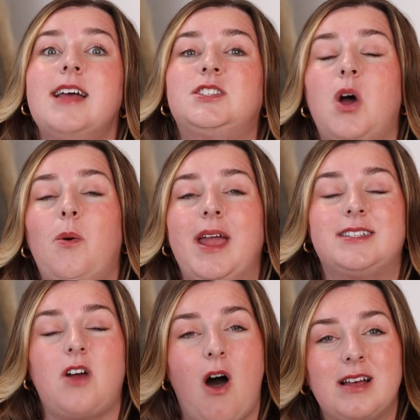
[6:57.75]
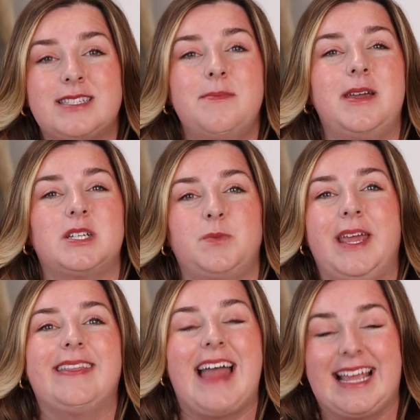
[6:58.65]
So it's awesome because
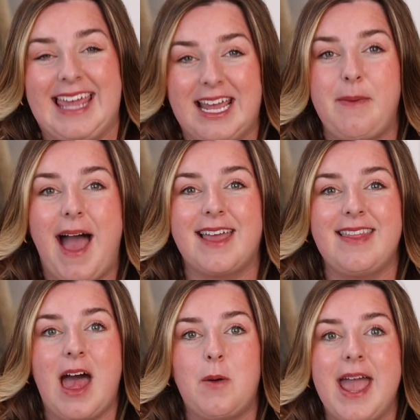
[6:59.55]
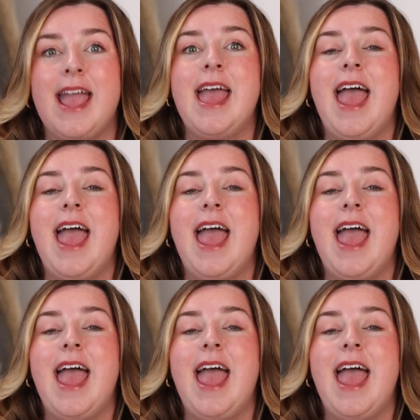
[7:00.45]
we get that kickback in that way,